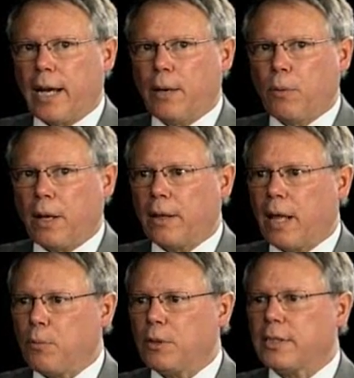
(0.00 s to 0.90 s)
and
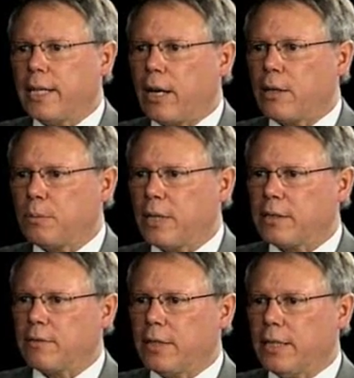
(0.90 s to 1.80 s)
then we'll send out a
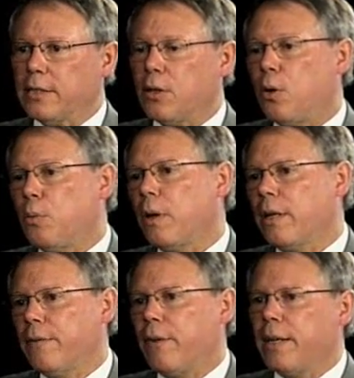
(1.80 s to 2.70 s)
press release, or we'll
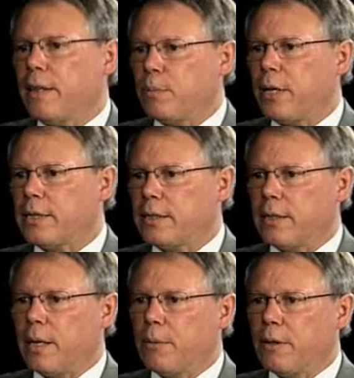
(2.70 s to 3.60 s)
invite the press to
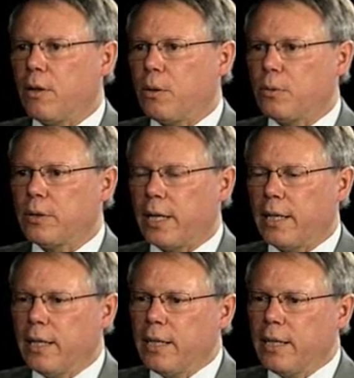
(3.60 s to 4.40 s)
come to Global Day.